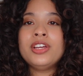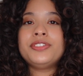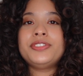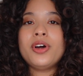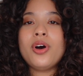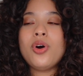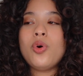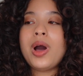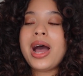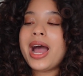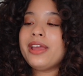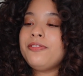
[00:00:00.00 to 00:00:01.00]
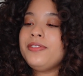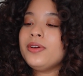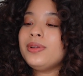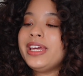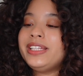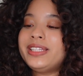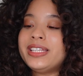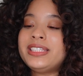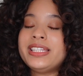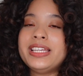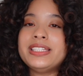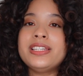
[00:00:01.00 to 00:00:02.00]
So I feel like
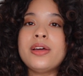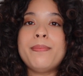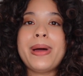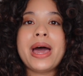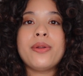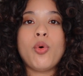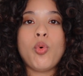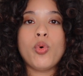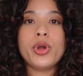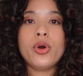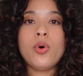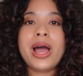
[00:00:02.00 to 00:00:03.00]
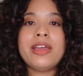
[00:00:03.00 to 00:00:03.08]
this isn't a bad oil.